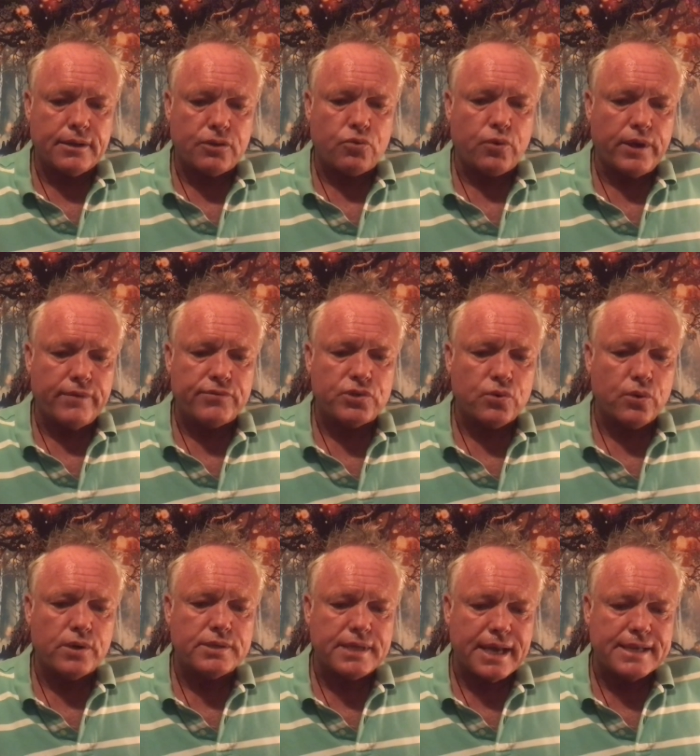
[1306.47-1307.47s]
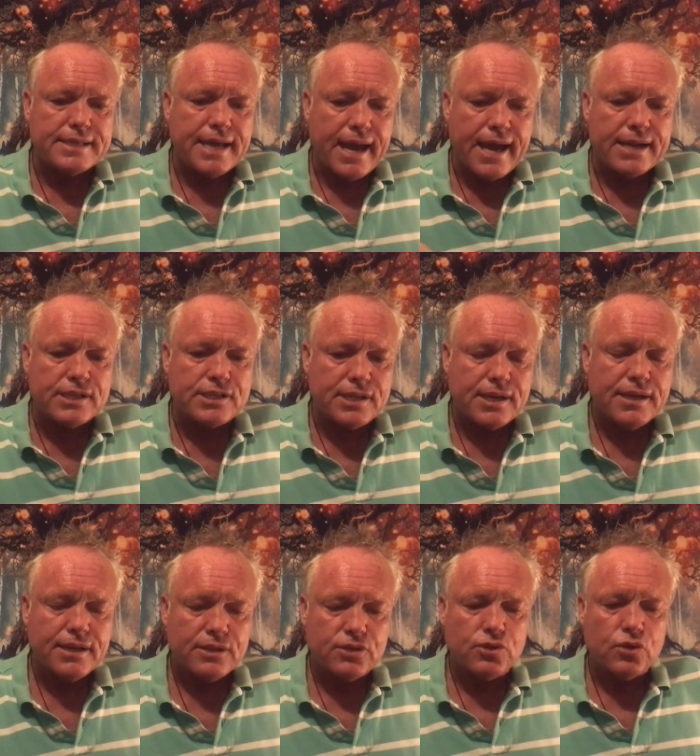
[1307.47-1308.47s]
Three of Swords attached
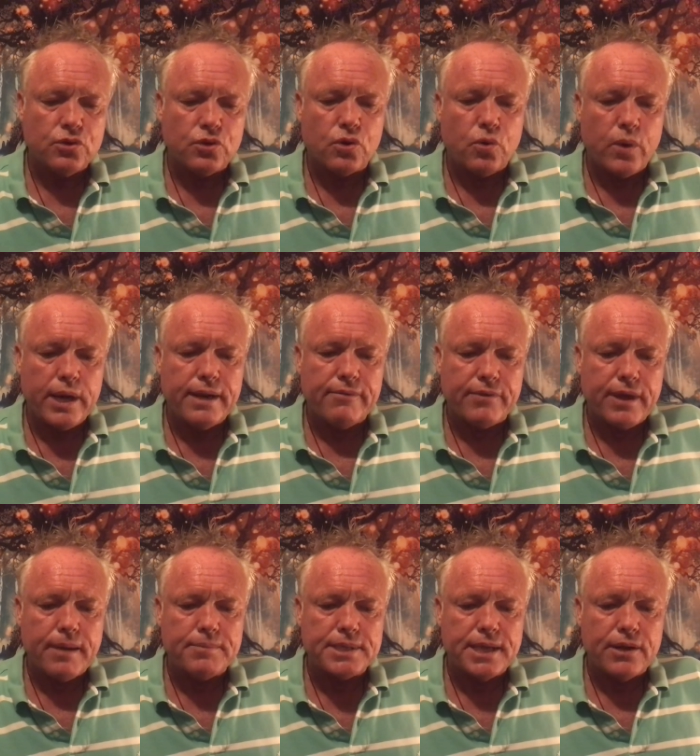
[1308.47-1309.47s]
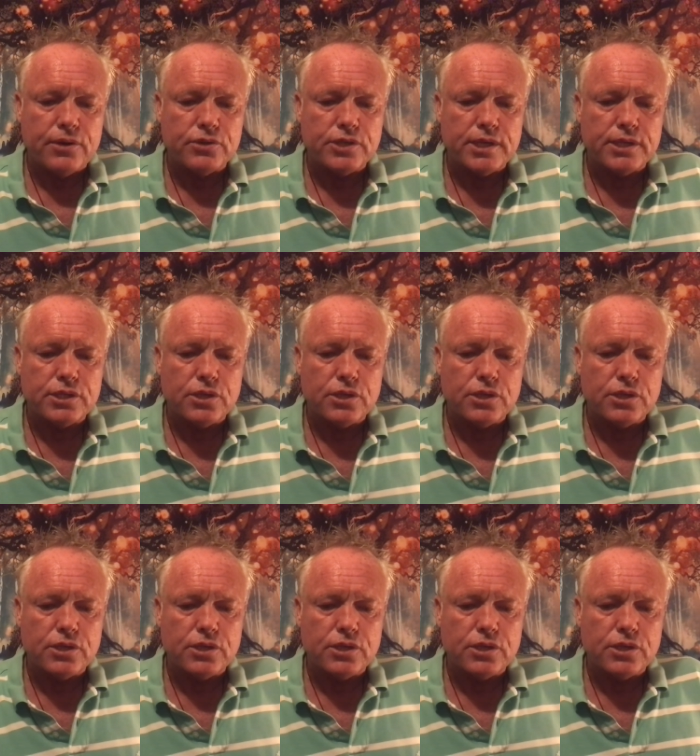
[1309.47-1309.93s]
to the Queen of Cups energy.